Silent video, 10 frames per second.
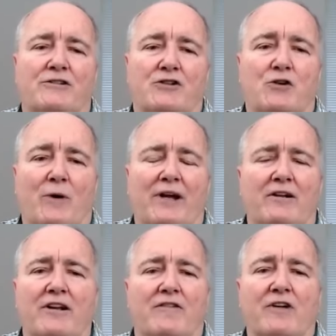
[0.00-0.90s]
in a
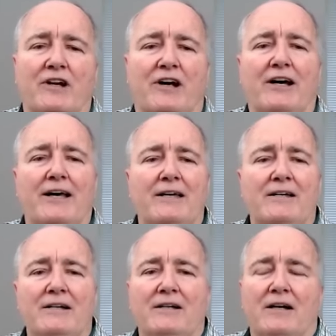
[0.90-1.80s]
twinkling of an eye,
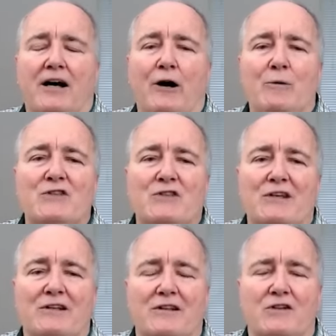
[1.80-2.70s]
I was
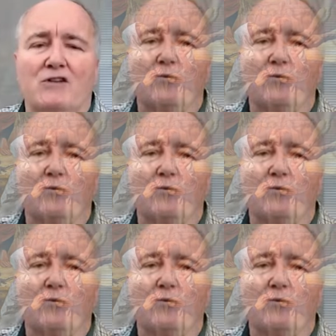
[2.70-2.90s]
in this